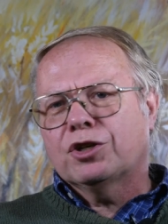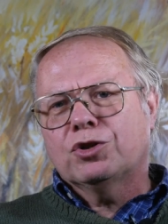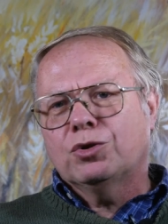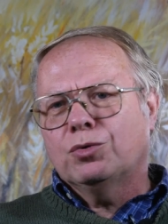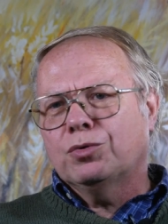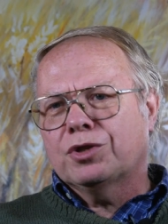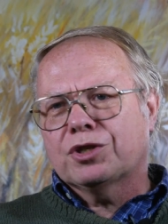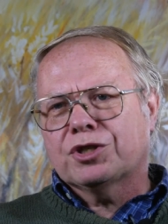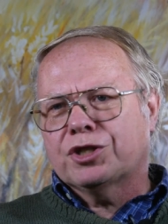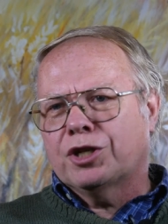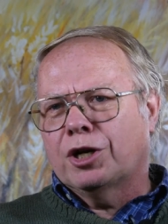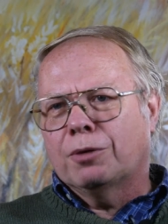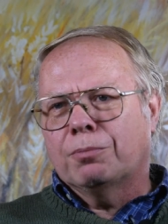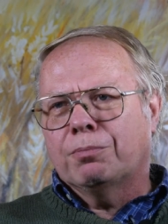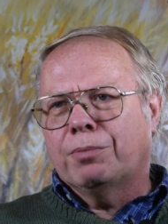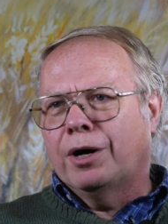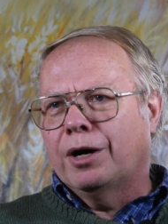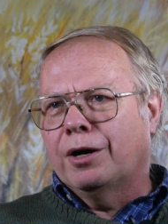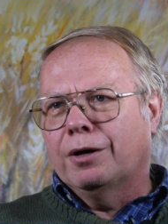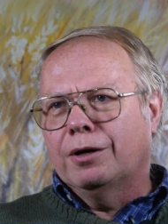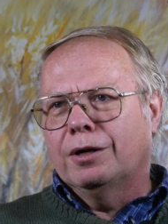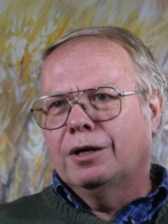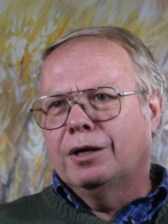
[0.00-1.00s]
to do with the center
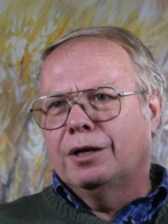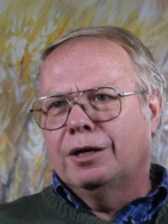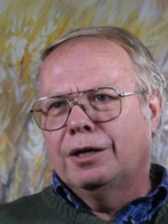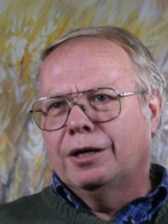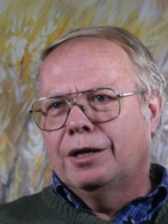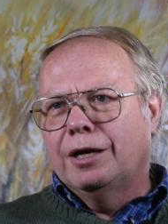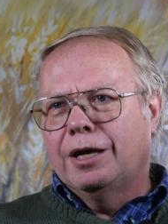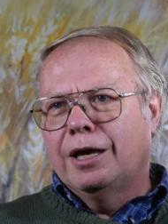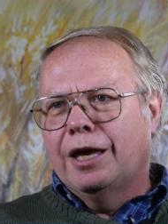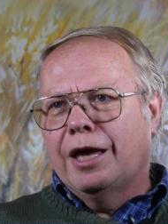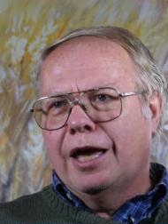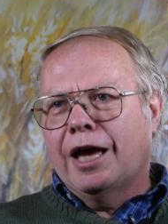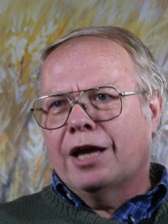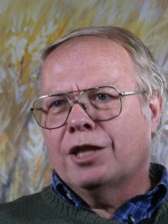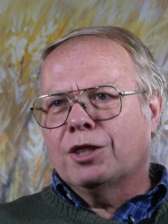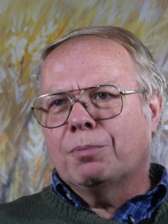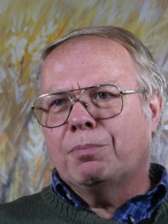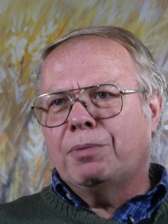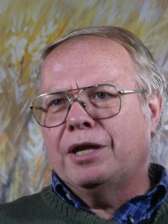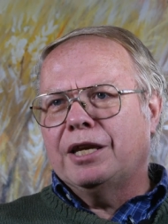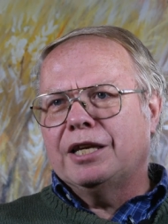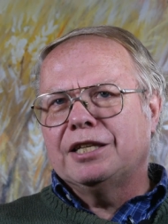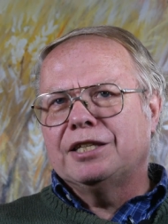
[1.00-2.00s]
part and
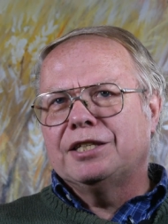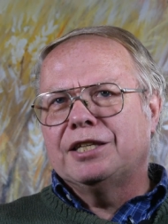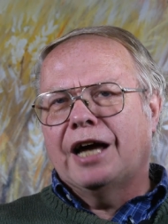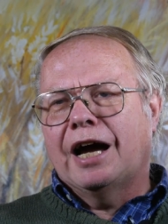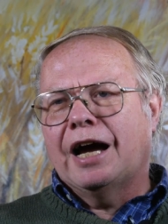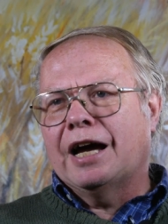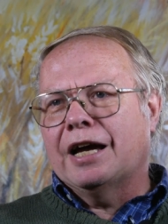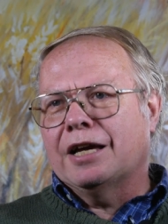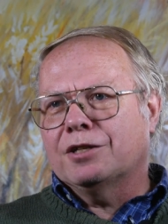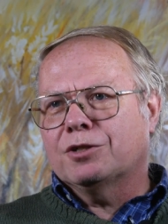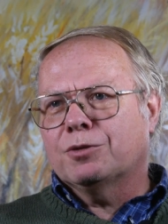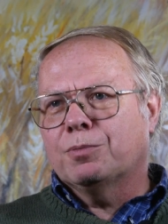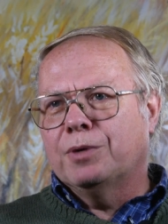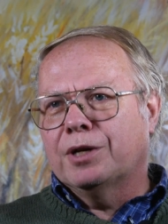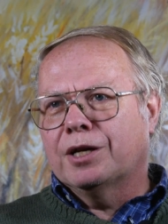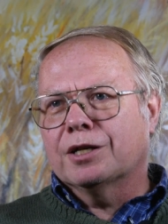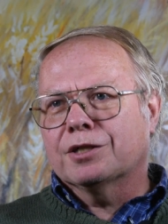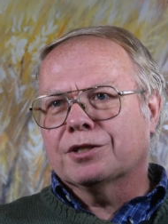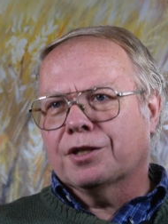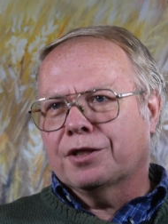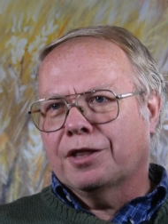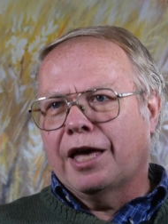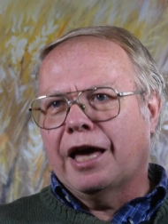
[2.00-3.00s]
the painting dies
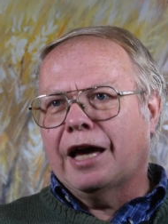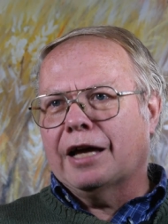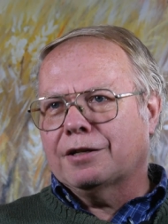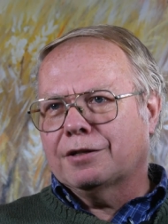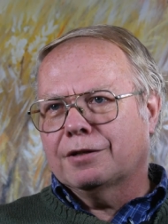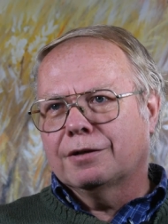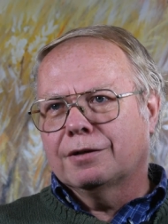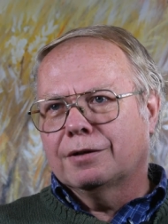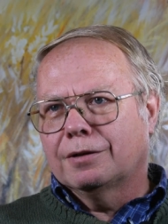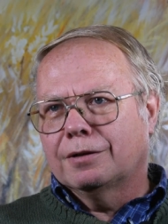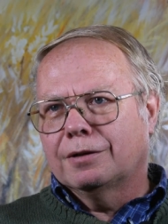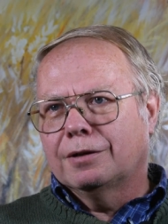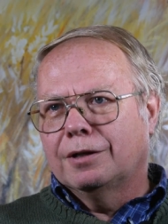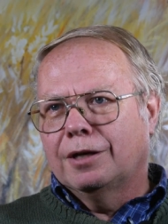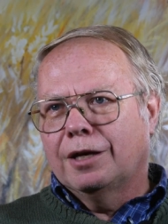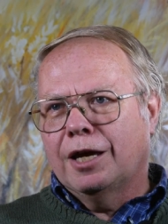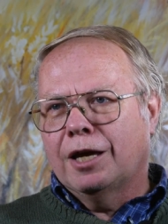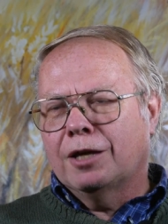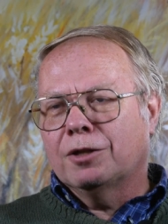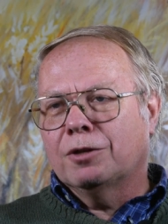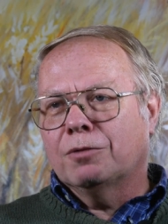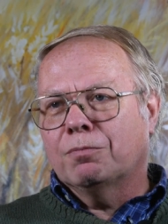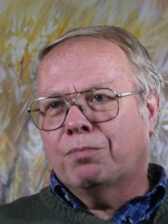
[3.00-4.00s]
because of that.
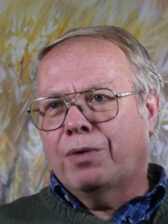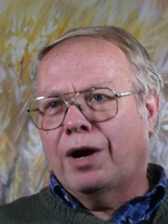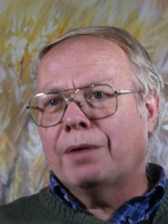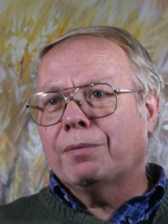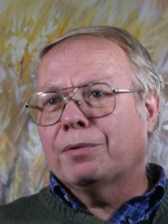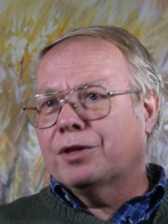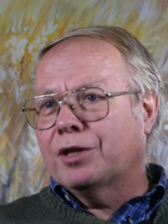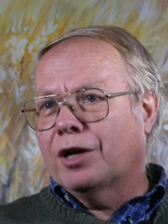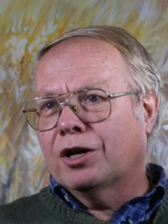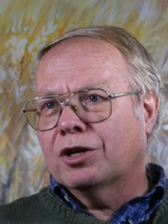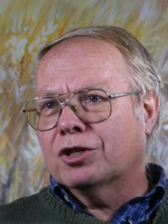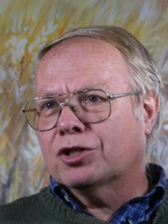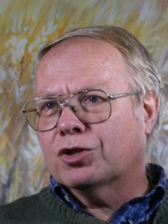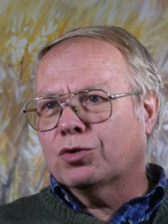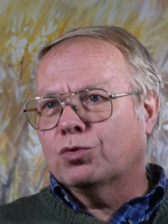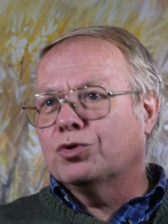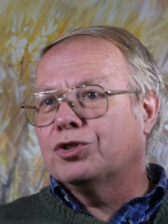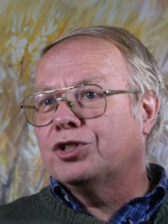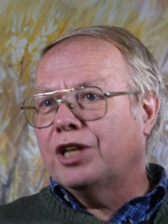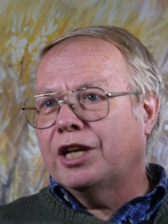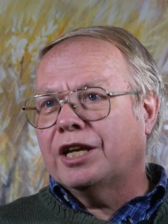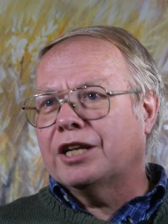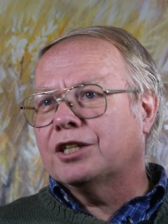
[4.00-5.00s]
And probably the artist
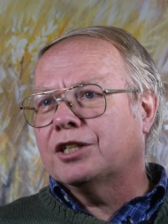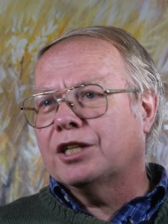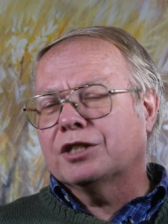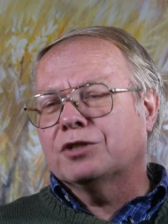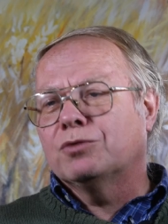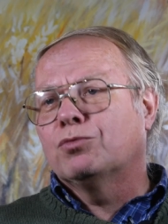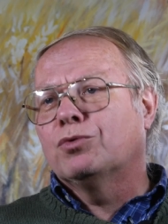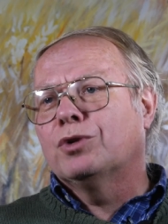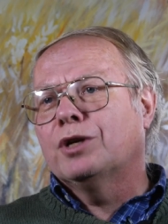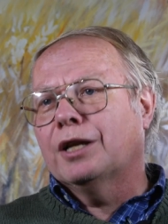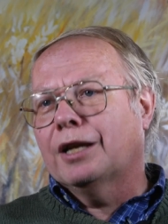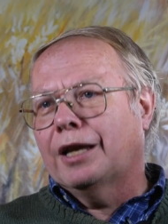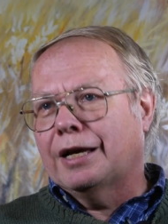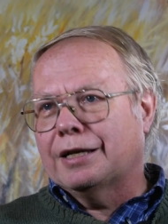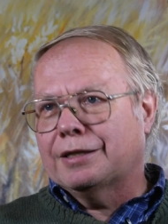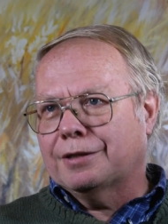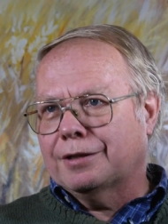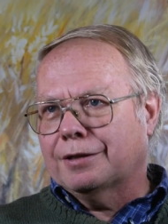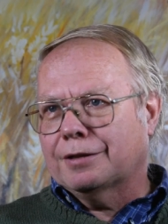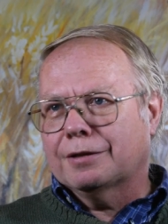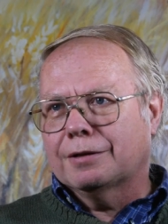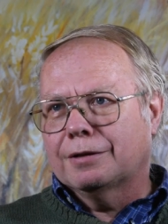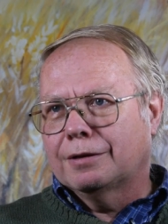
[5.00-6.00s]
who did it doesn't
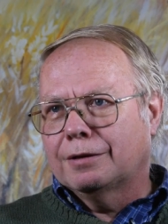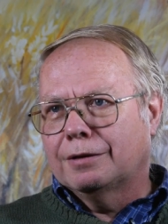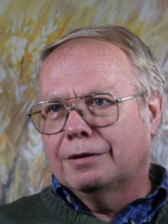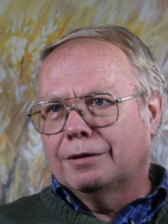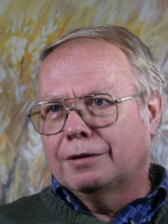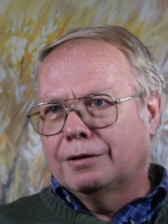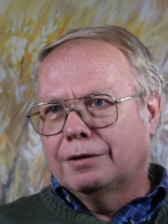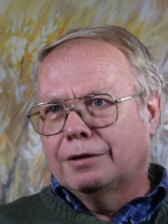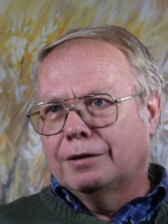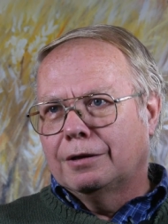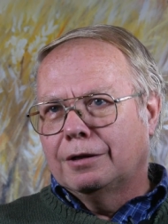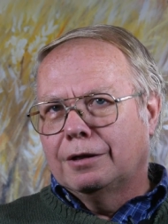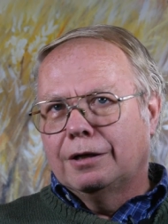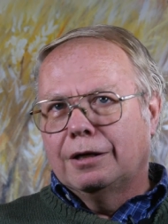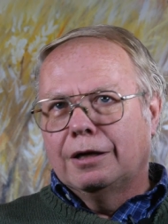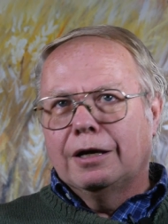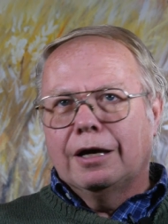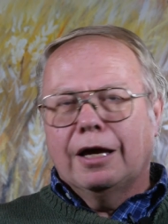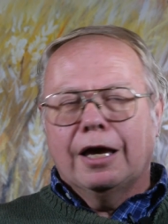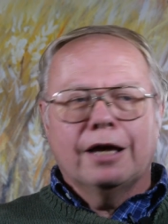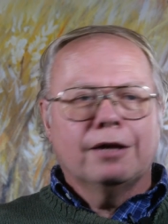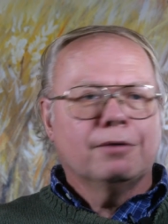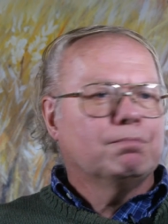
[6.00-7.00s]
realize it.
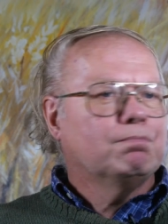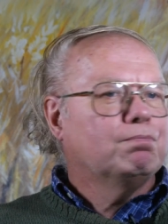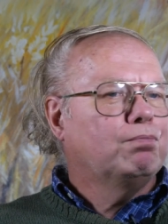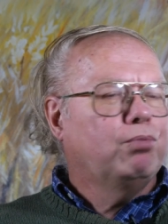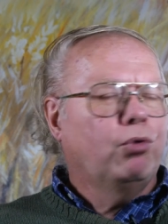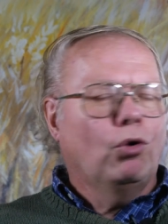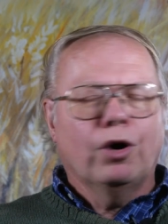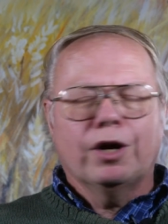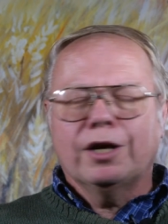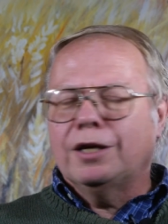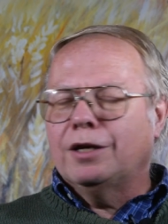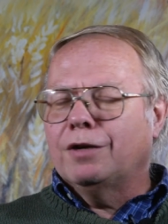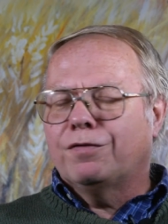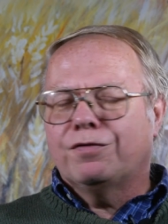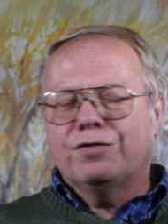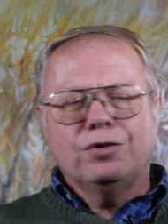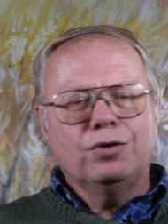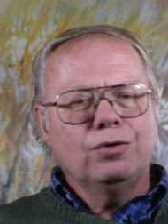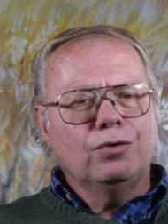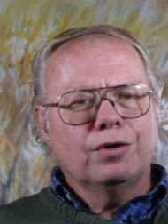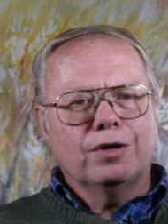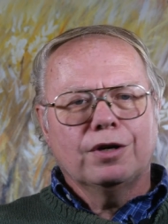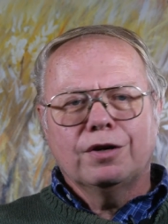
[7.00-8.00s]
And boy, if
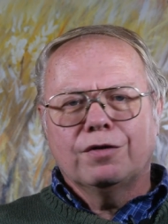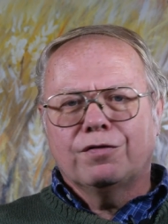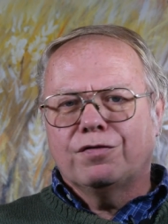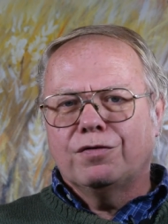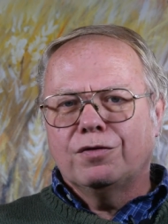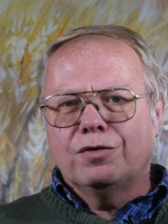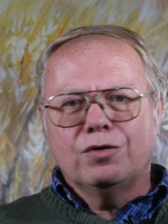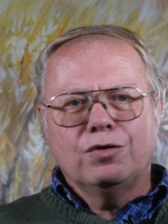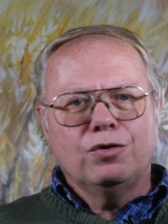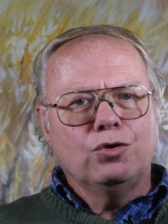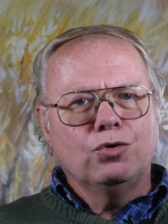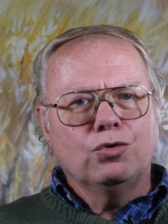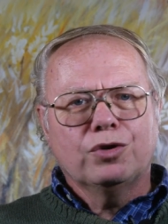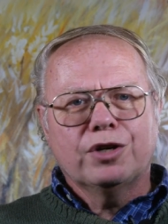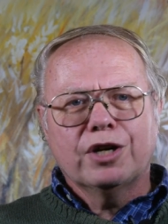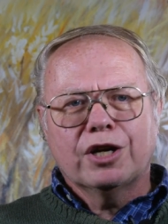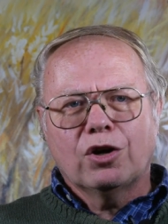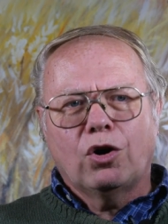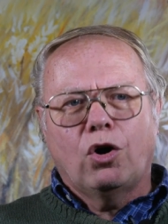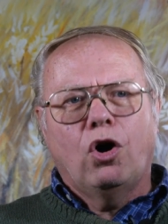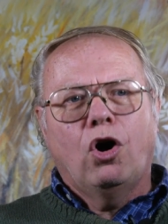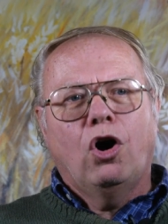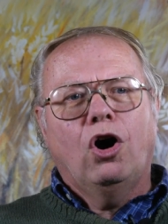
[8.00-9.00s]
you if you
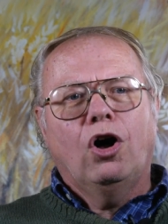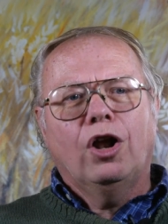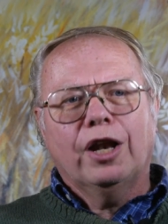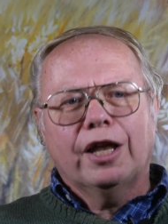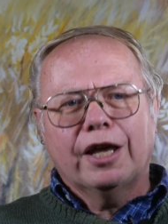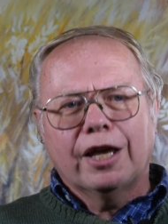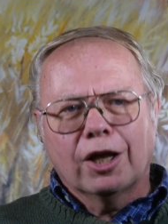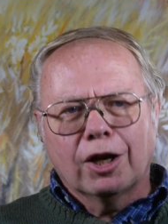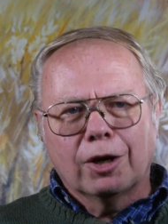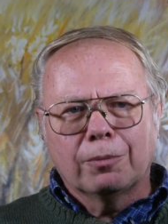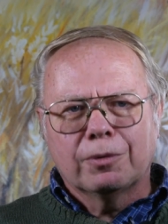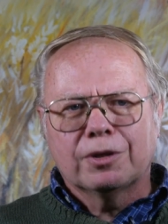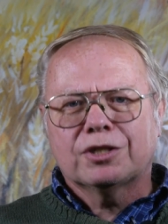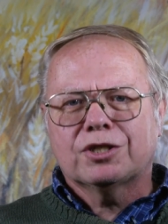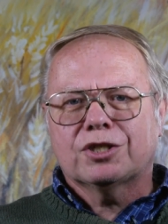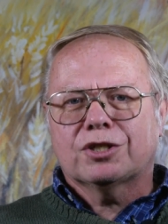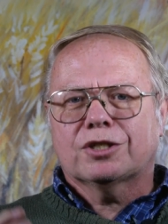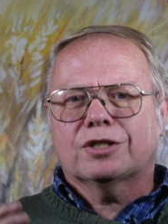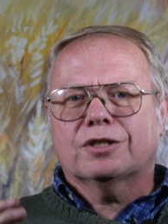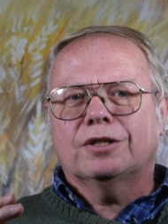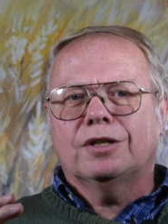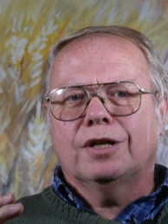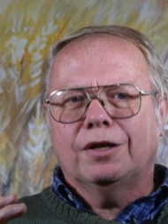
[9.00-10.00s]
get all
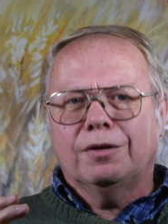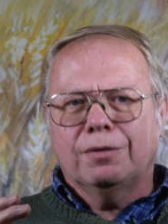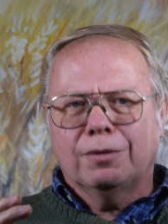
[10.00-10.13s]
elements